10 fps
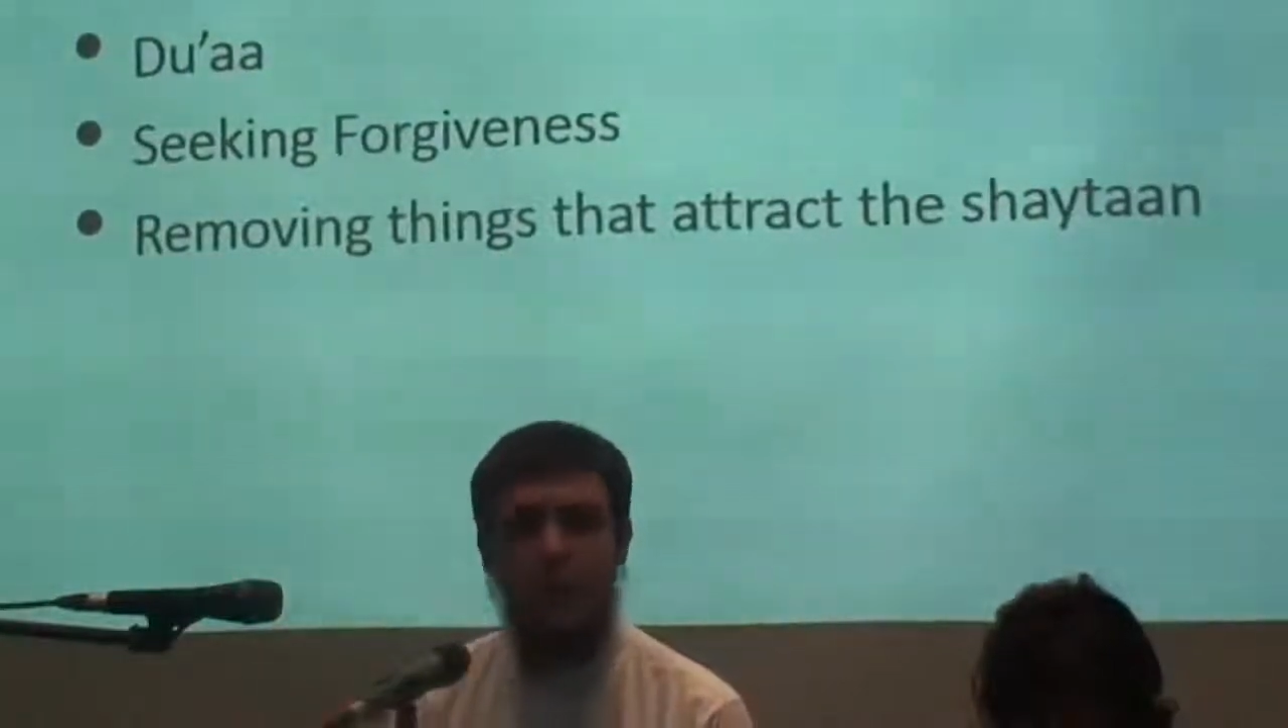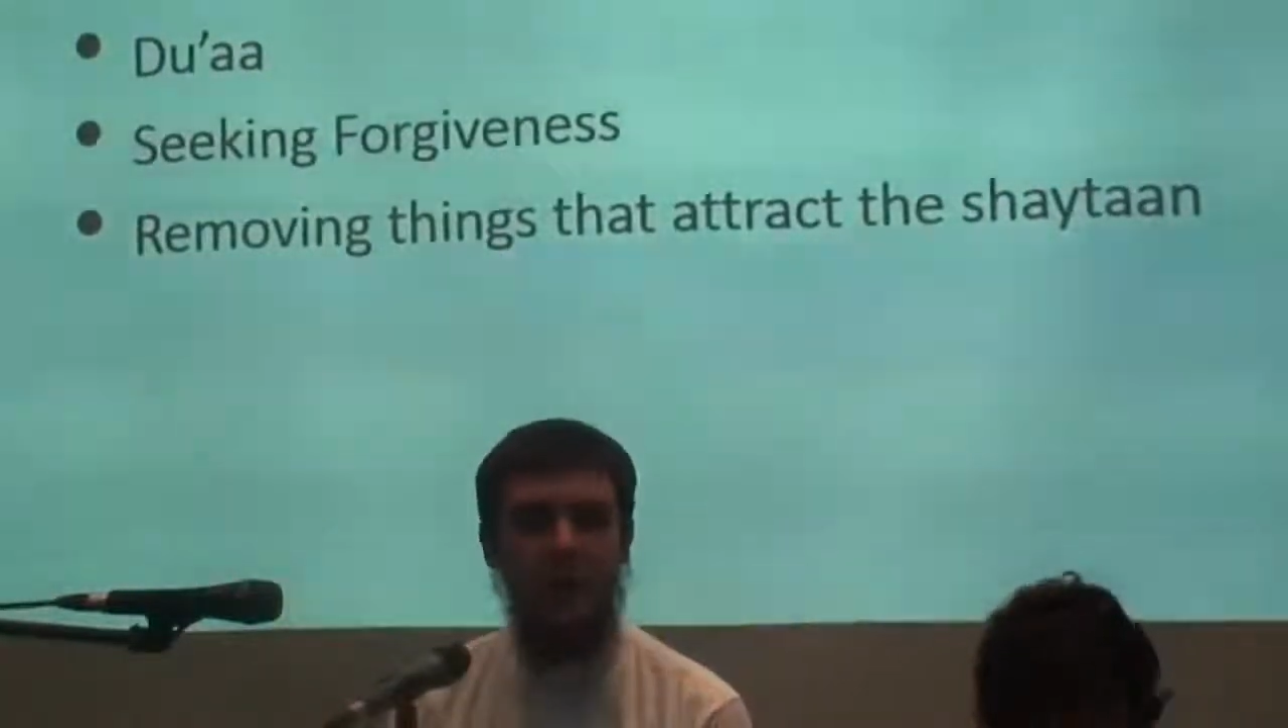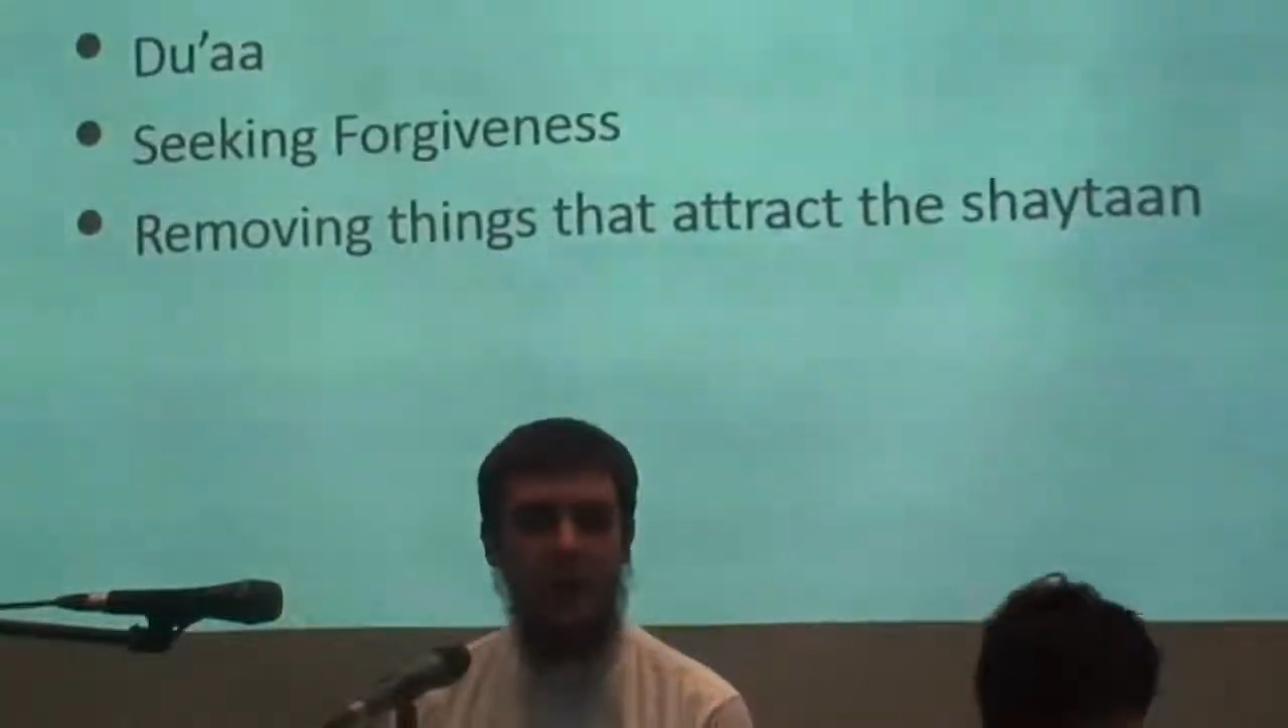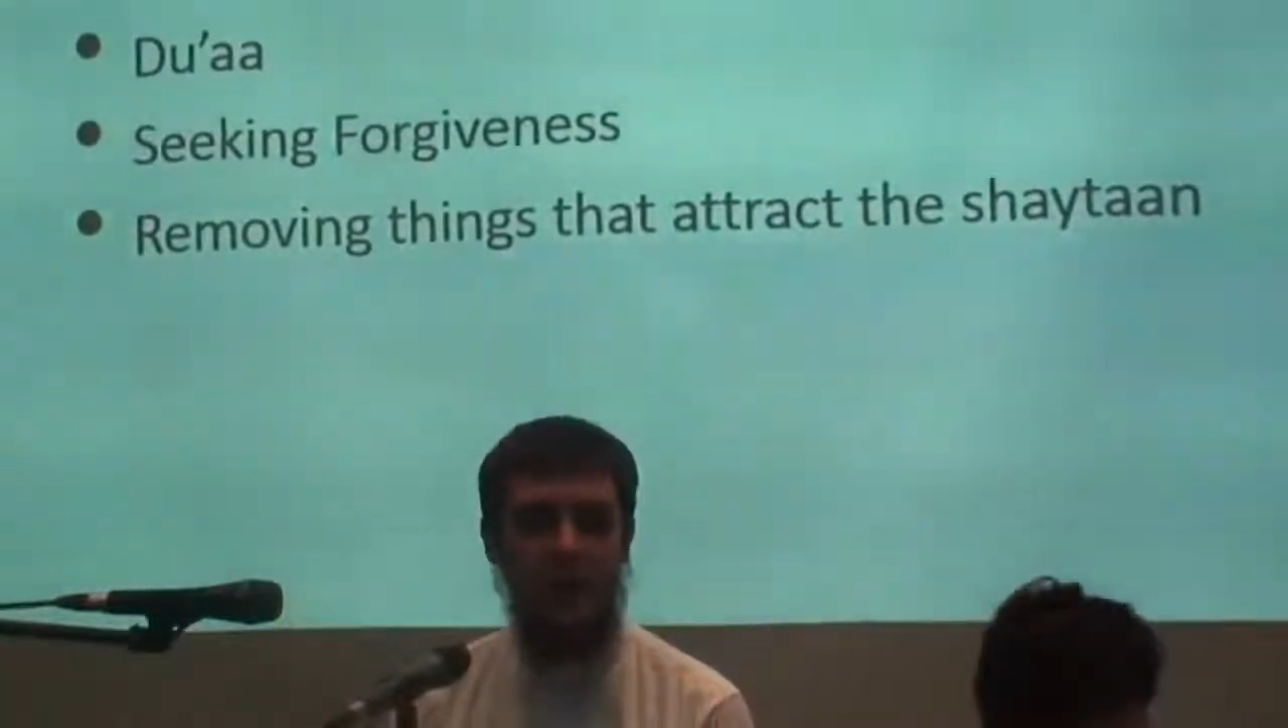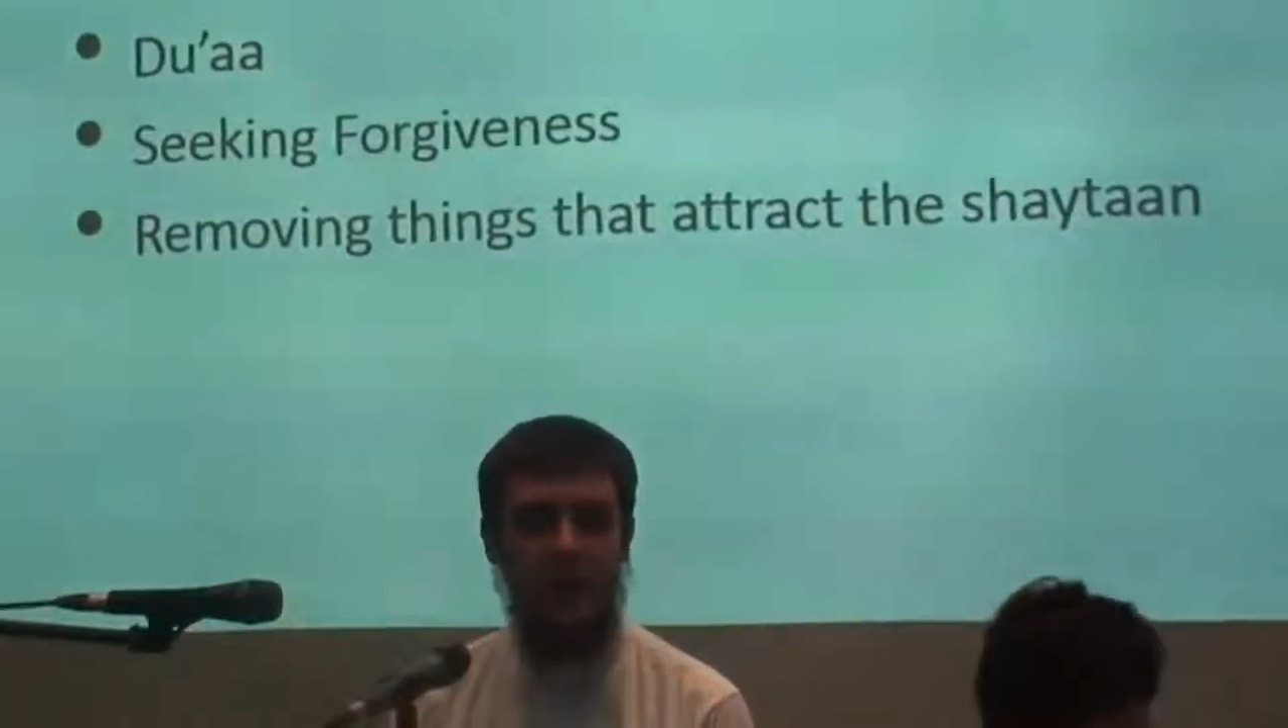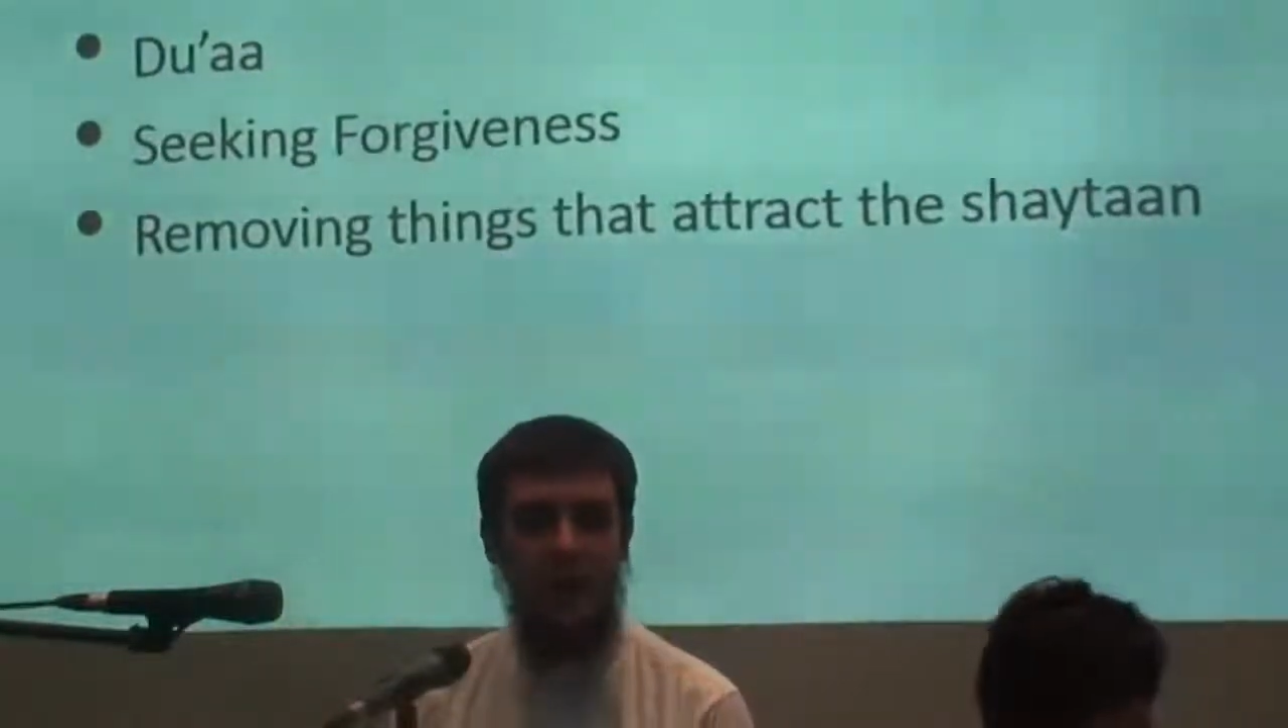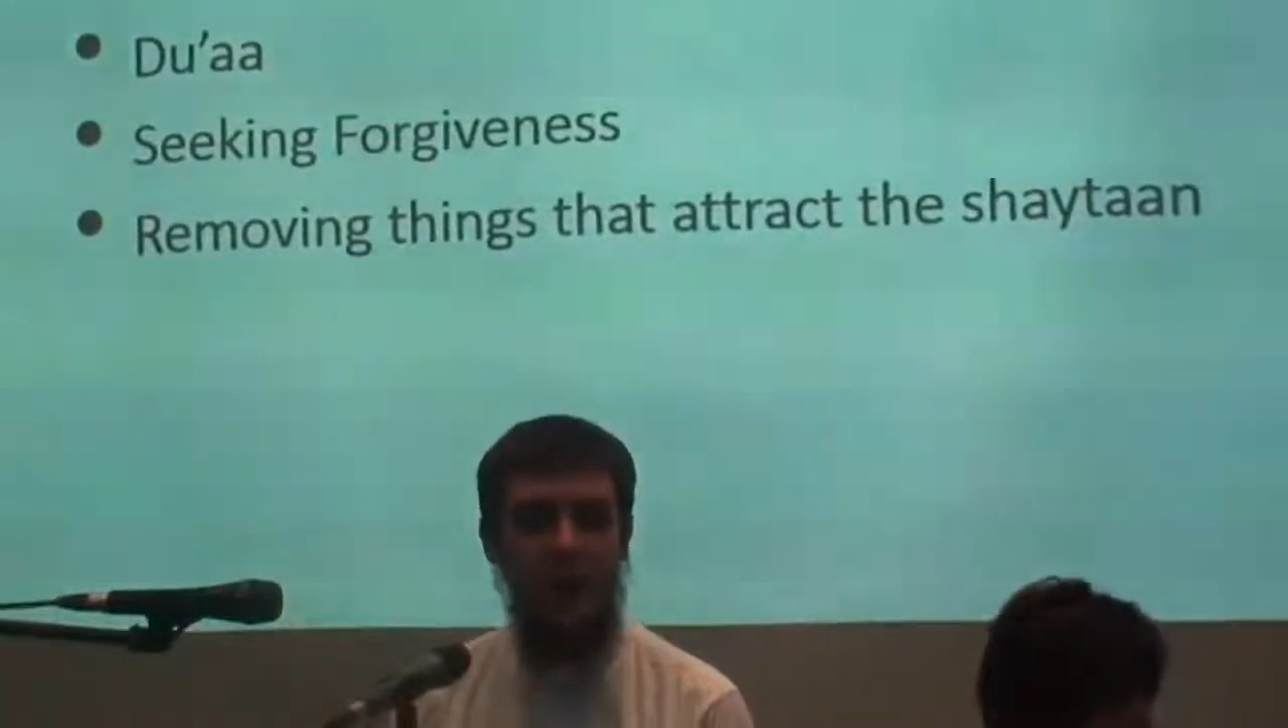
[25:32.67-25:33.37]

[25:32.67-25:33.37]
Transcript: quickly.